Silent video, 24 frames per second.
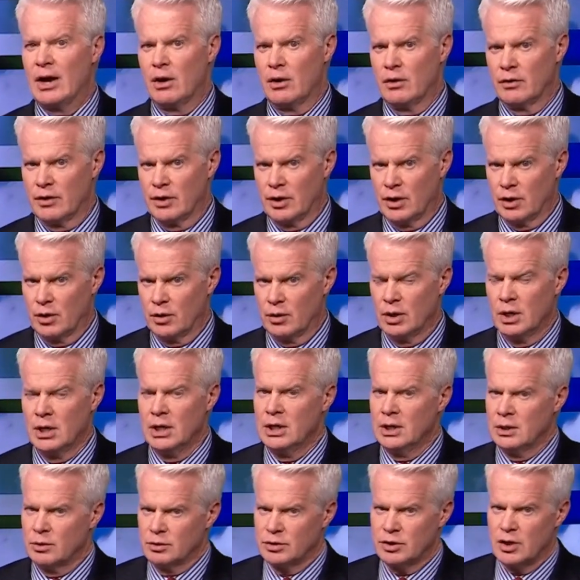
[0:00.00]
although
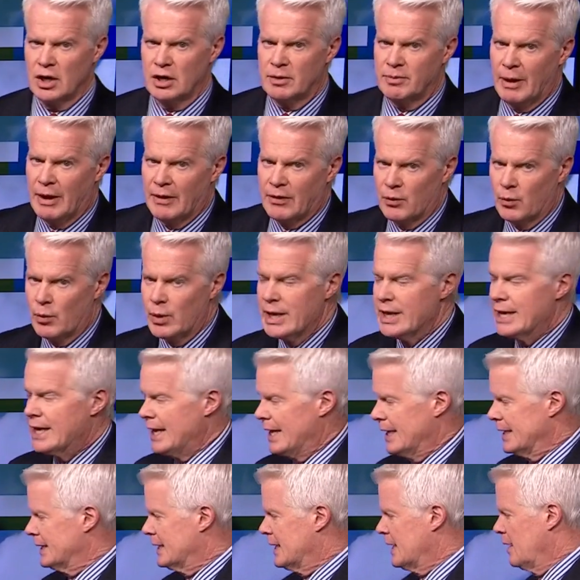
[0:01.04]
we'll talk about the
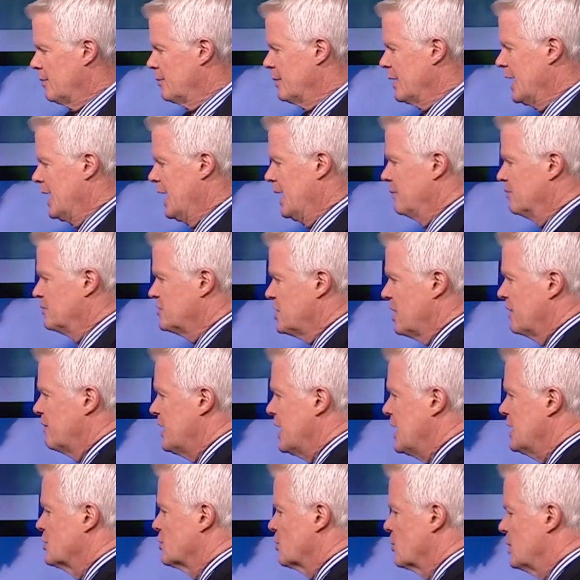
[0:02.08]
weekend coming up.
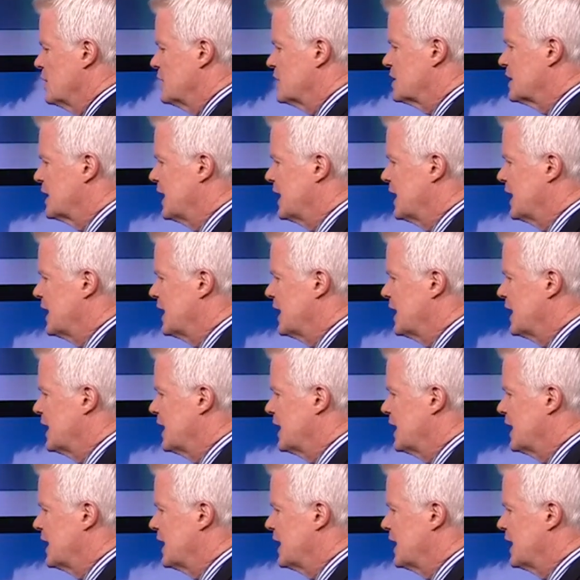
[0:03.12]
78 degrees